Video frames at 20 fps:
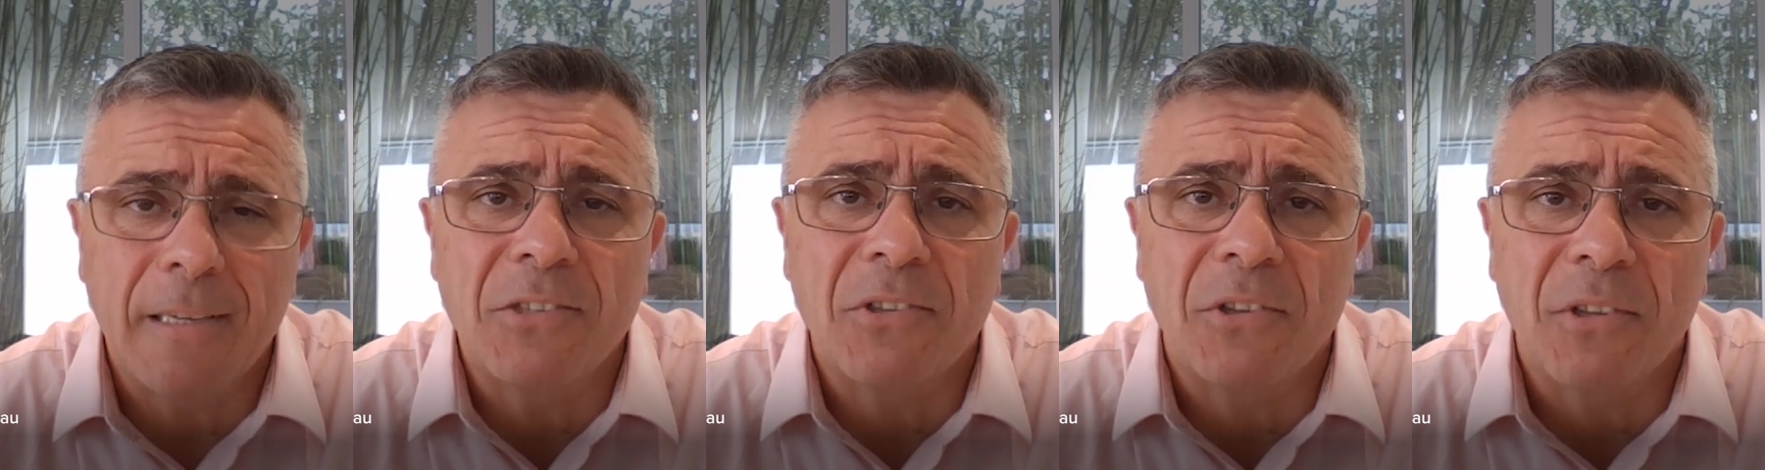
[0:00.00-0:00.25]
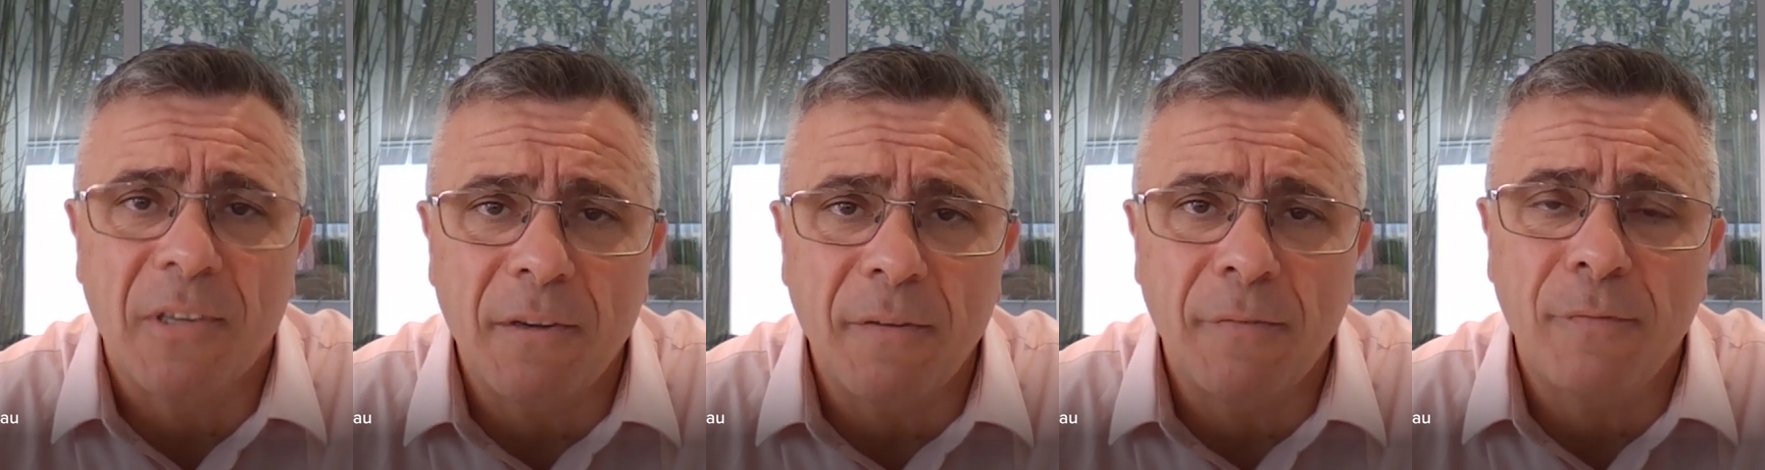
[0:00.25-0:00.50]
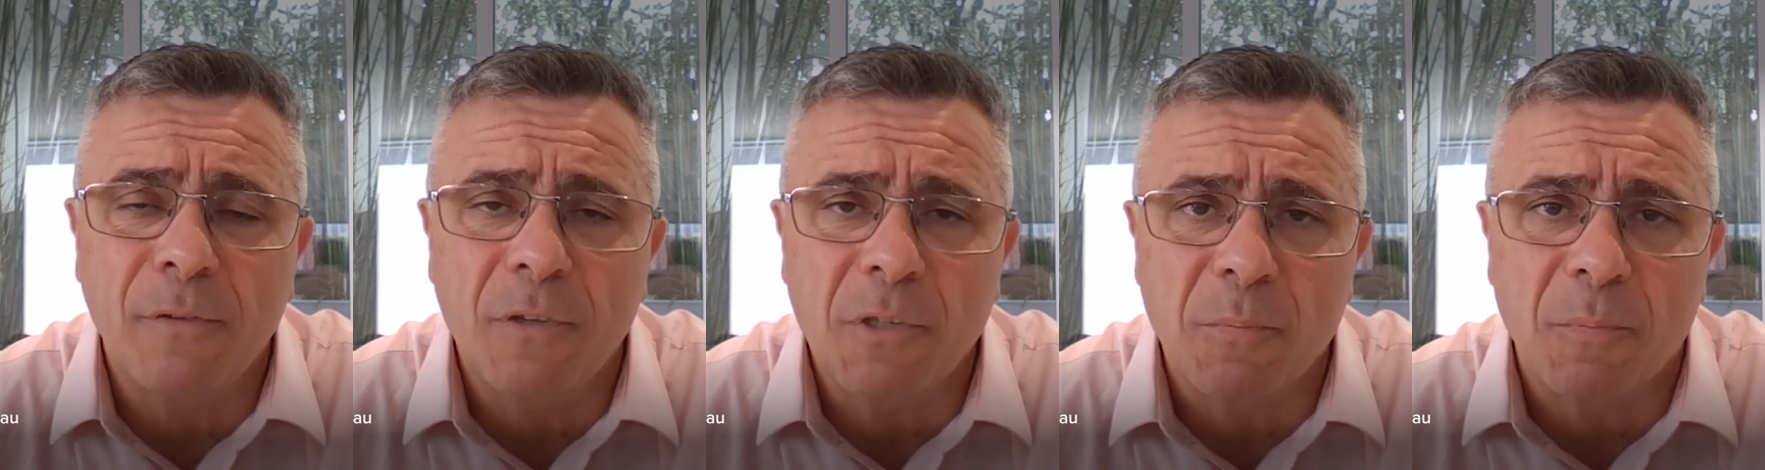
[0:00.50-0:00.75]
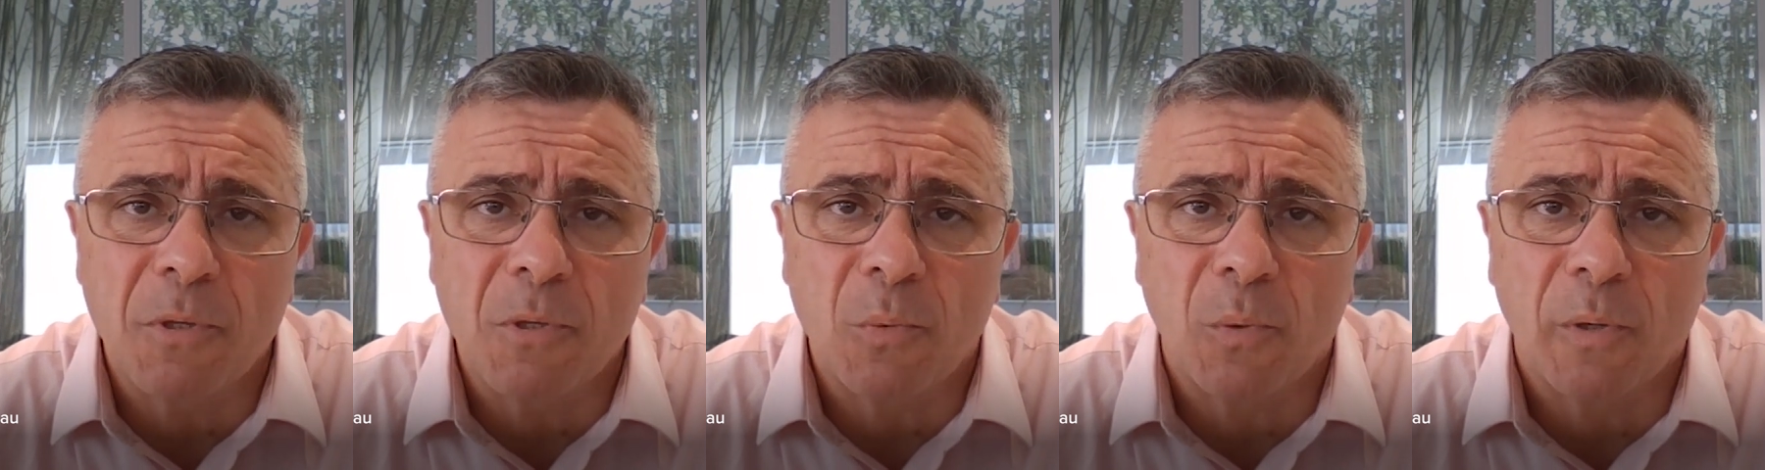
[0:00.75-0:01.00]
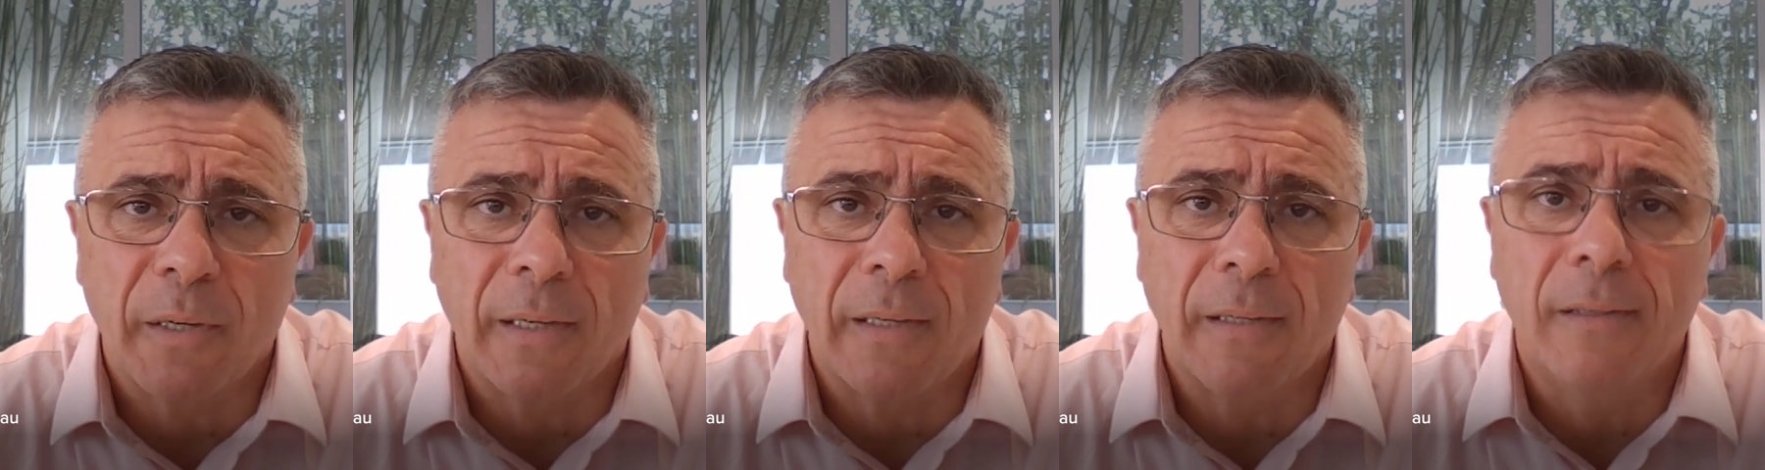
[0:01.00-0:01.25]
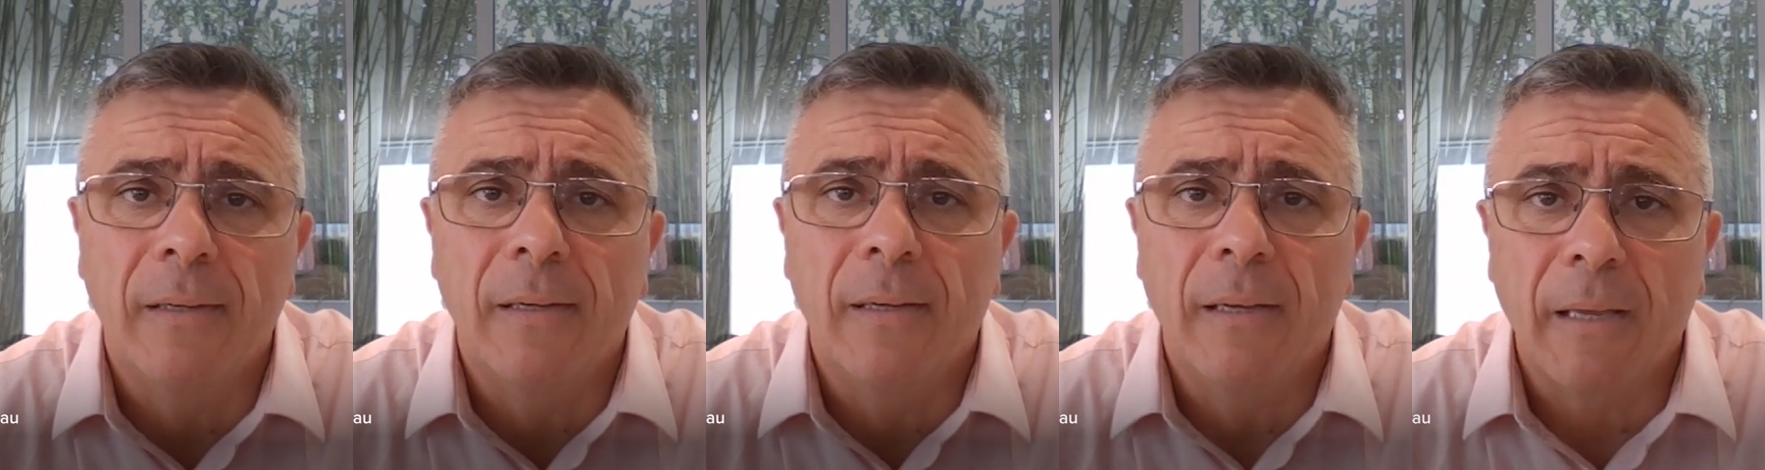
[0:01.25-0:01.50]
is the difference
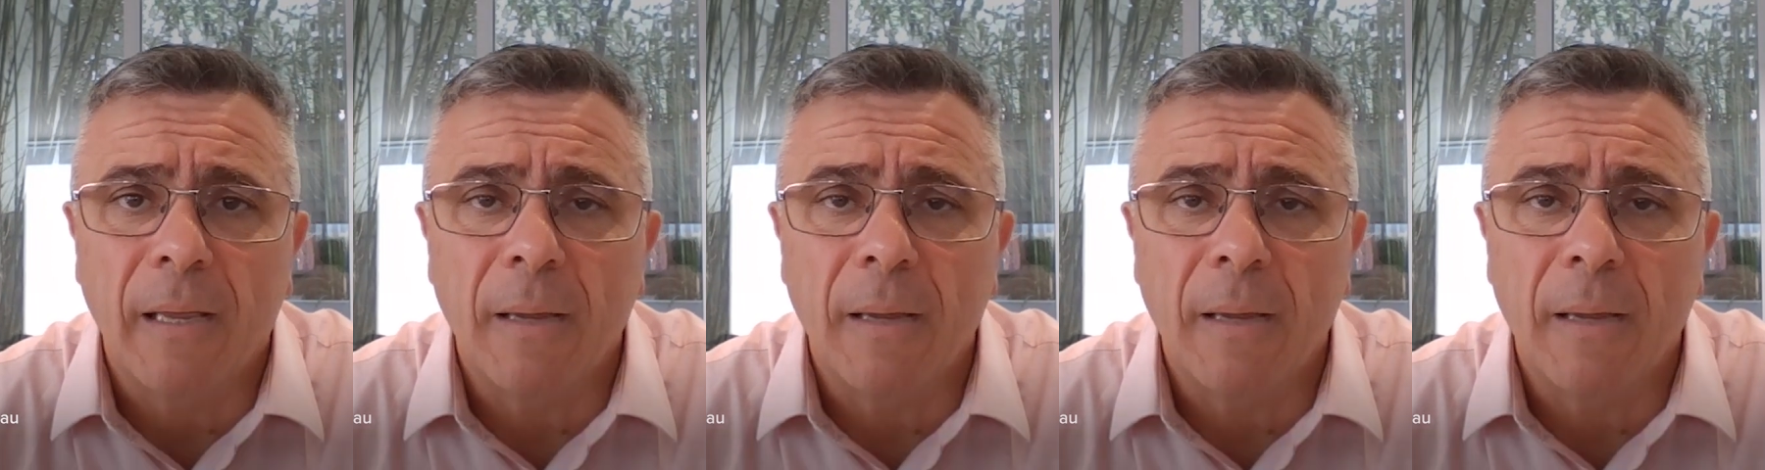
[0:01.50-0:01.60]
between